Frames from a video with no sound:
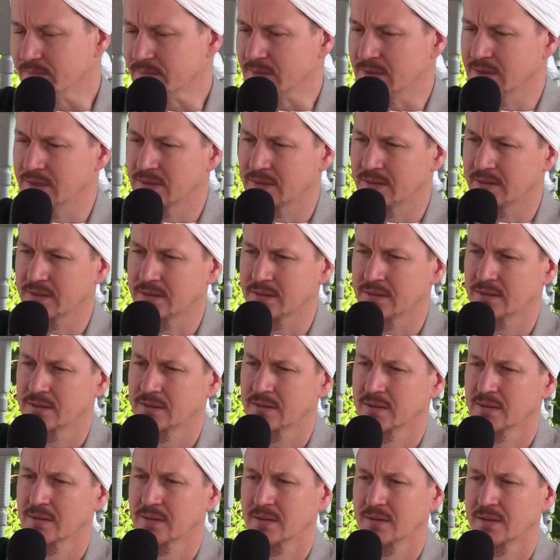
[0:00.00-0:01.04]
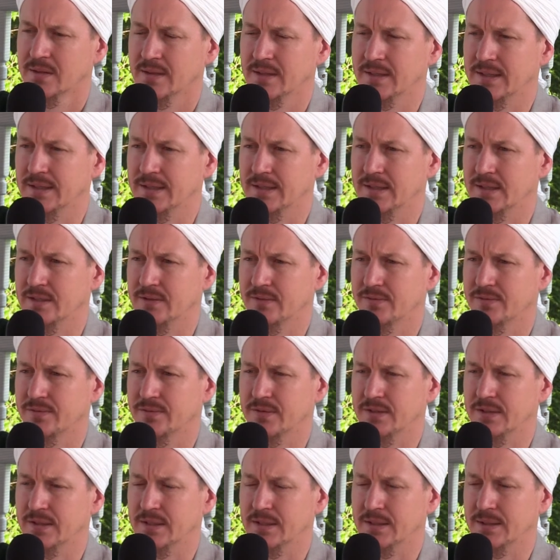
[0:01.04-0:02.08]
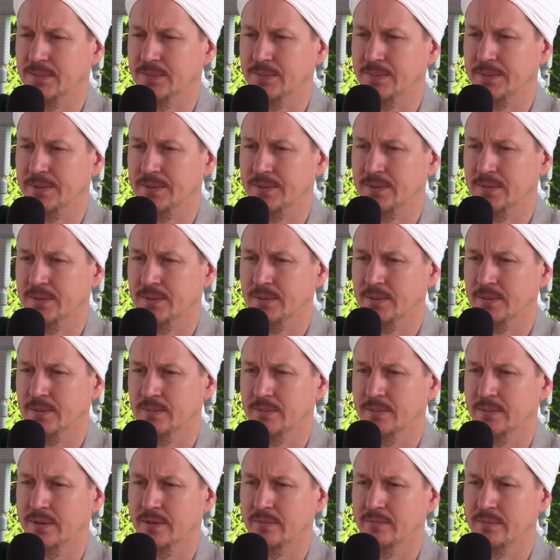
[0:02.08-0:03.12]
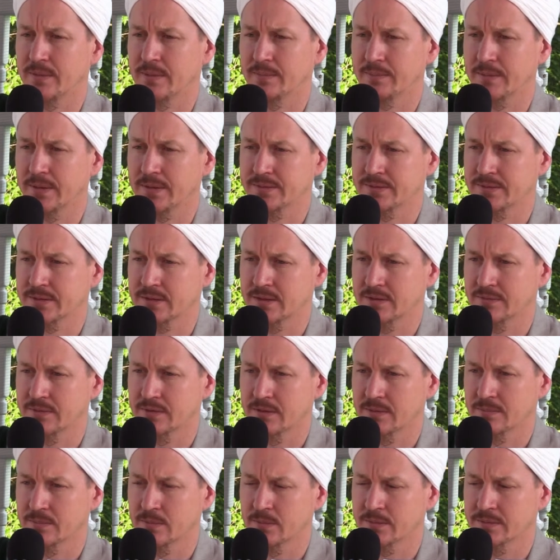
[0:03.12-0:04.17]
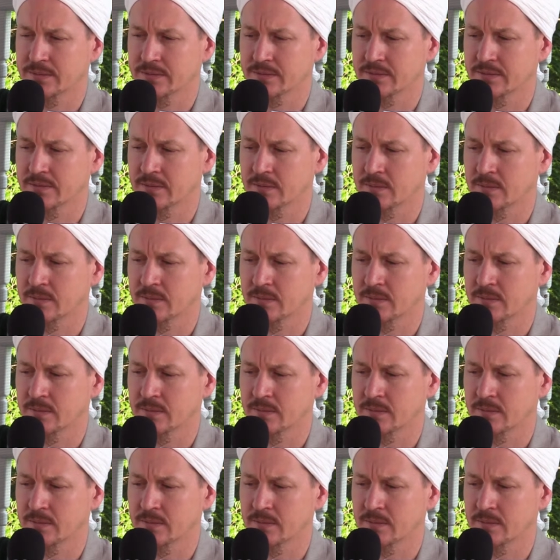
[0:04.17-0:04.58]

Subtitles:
And that if we have memorized significant portions of the